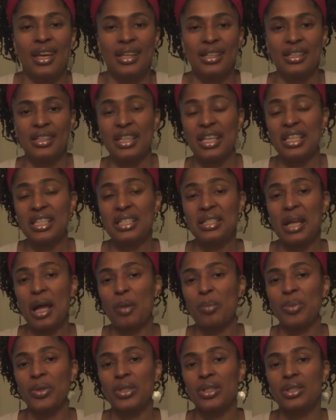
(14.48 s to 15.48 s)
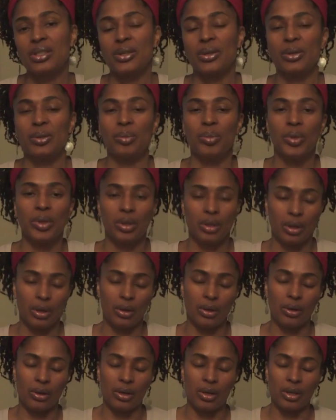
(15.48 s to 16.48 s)
Today's topic is going to be
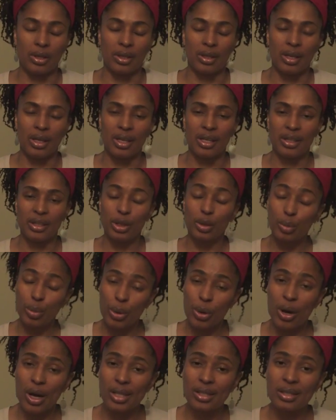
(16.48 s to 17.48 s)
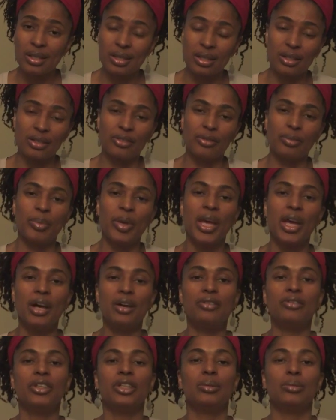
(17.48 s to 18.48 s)
on the importance of
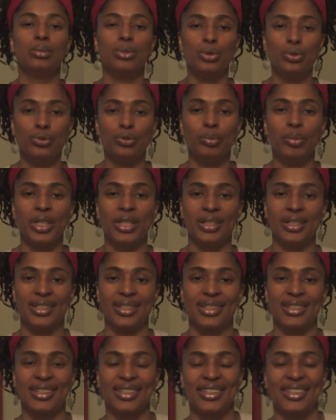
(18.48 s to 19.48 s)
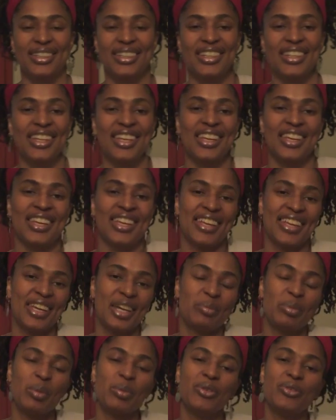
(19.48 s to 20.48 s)
pelvic movement.
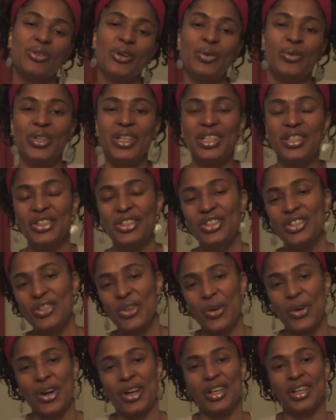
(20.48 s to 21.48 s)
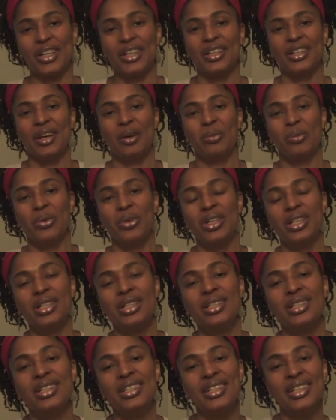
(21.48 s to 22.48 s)
But before we get started, I want
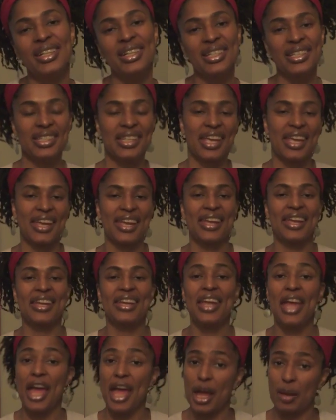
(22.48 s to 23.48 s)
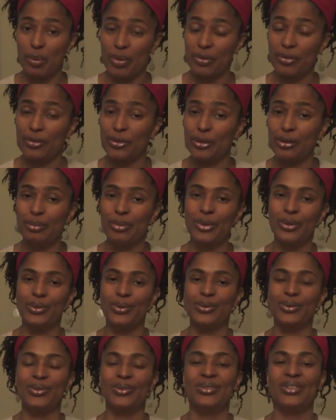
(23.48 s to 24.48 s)
to say happy full
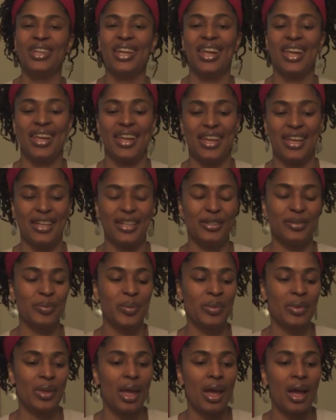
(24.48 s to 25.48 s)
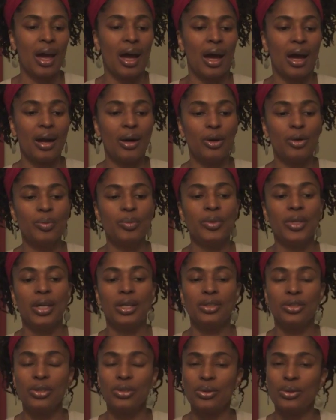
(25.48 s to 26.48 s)
moon, and I hope
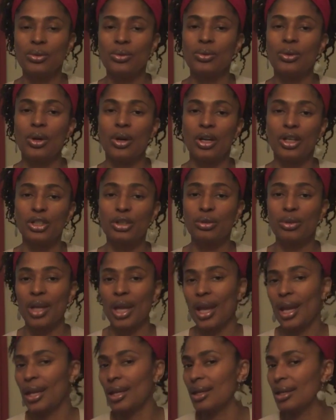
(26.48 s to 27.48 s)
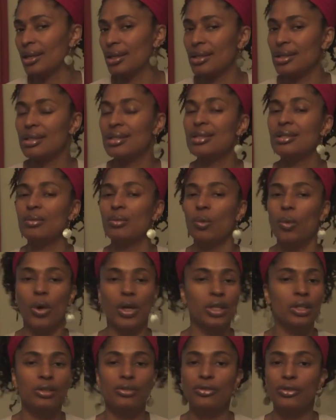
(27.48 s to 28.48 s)
that you are creating some
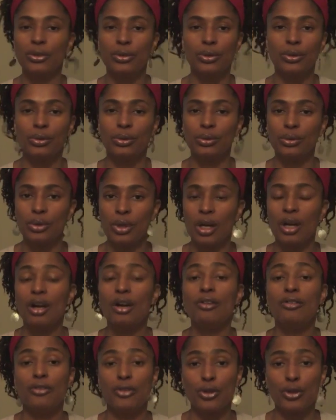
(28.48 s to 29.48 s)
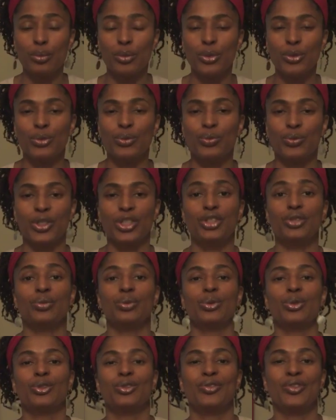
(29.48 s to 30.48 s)
wonderful full moon
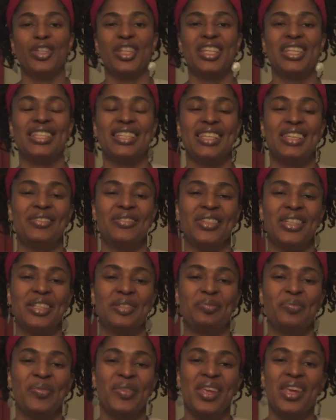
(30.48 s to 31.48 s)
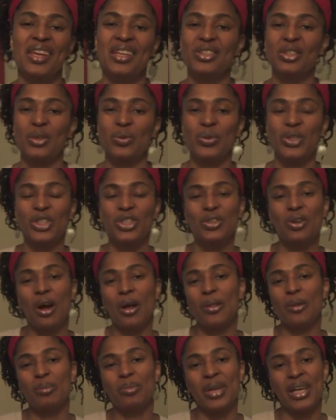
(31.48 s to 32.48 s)
rituals for this evening. So I wish you
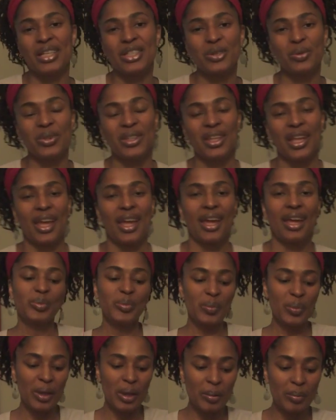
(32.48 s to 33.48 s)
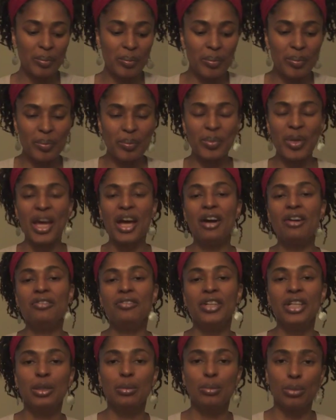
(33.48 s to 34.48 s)
all the best with that.
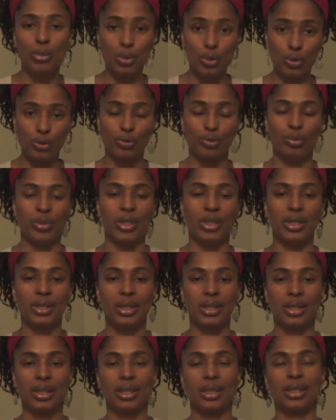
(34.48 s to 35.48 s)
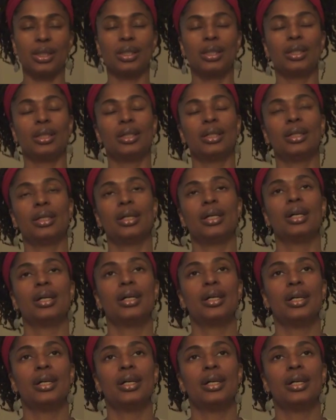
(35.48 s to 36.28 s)
Pelvic movement. Ah.